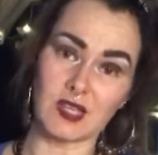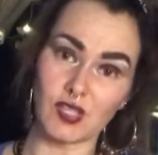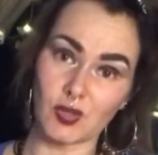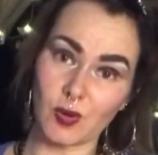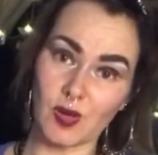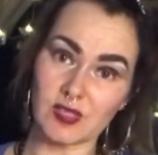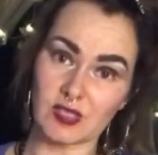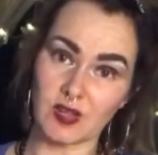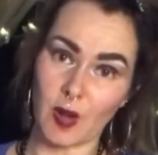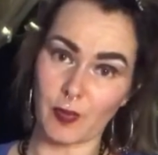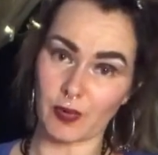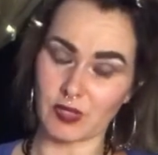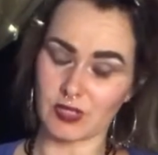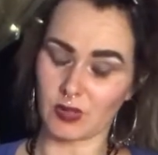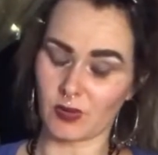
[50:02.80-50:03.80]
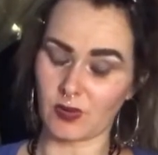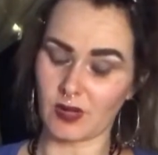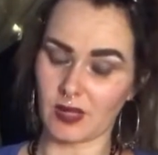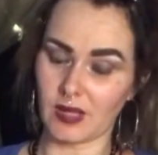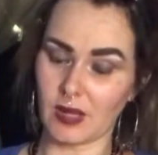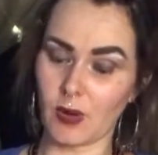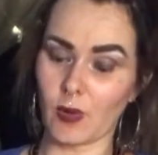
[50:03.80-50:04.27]
to us an
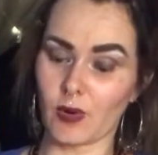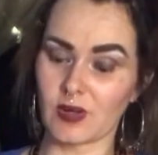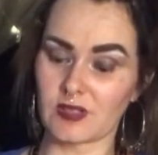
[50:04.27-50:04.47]
opportunity or a